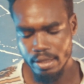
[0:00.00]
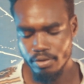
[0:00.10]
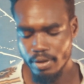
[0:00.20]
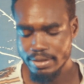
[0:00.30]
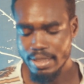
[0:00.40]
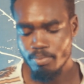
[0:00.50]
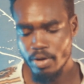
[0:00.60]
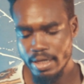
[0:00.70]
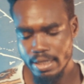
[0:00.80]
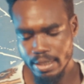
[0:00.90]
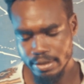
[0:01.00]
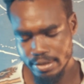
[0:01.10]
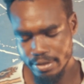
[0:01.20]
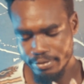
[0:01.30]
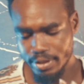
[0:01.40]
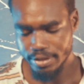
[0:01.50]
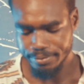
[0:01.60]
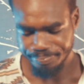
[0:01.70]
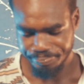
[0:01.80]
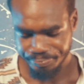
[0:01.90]
You are somewhere in the eastern
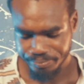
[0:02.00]
region.